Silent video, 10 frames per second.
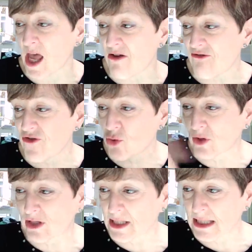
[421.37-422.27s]
if you
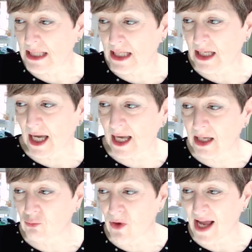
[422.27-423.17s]
can see
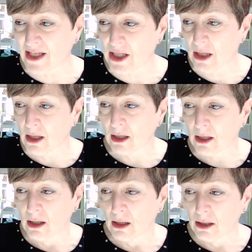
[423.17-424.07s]
a red
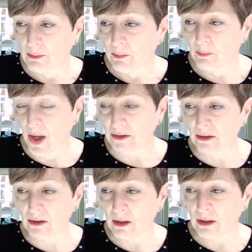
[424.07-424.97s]

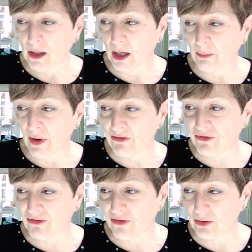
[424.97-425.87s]
button
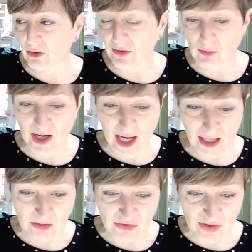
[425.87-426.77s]
above on the right
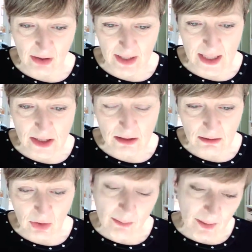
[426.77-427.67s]
hand side,
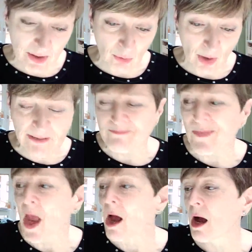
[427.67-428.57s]
or it may be grey,
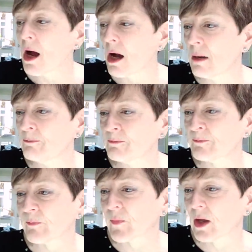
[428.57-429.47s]
um,
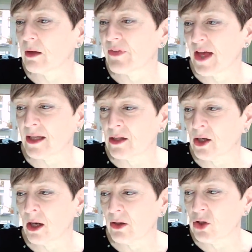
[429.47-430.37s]

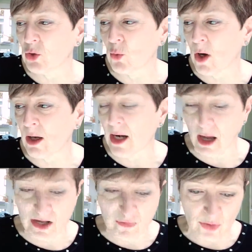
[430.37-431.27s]
then you are
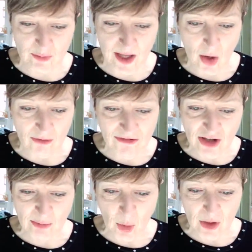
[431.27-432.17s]
live with me on
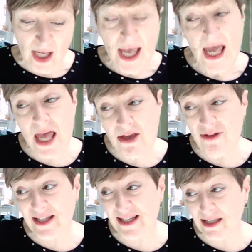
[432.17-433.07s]
Facebook. If
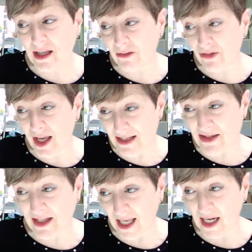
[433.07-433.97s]
it isn't, if there
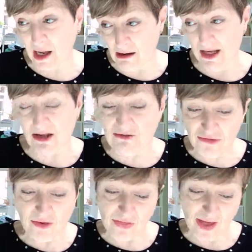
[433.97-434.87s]
isn't a
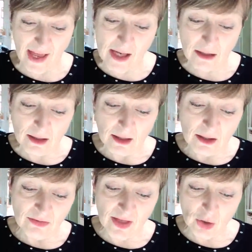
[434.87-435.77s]
live there,
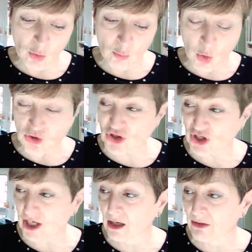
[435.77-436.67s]
then you're
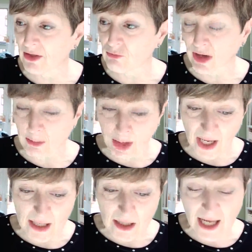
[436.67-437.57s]
watching the
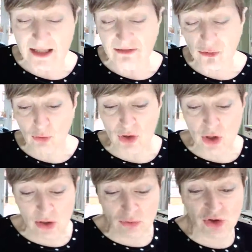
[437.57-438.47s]
replay. And if you're on
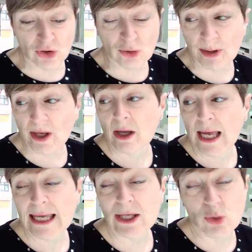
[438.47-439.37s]
YouTube,
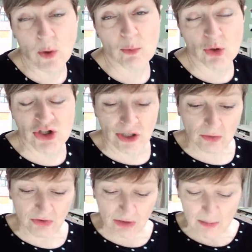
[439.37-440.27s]
you are watching
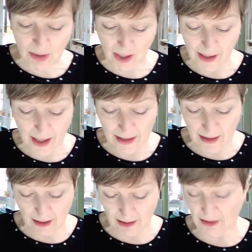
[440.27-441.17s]
the replay. And
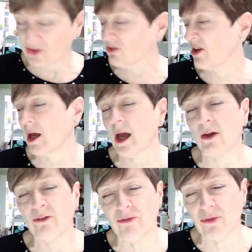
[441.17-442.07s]
as I say,
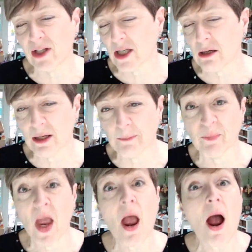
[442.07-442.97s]
every time,
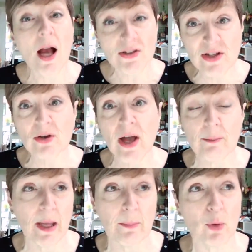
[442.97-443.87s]
I still
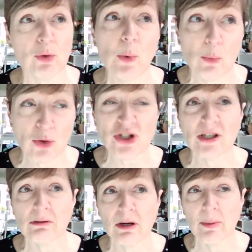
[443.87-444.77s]
get people who are watching
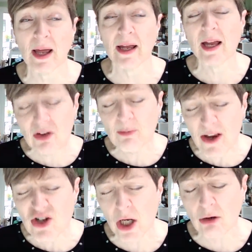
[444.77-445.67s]
the replay,
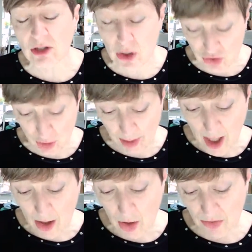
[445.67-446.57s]
especially on YouTube,
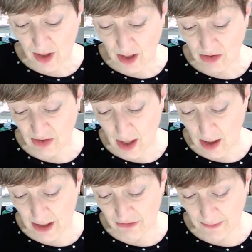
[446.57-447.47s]
who think it's
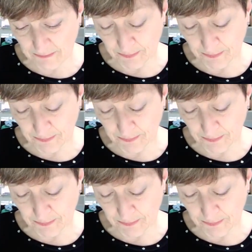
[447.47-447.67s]
live.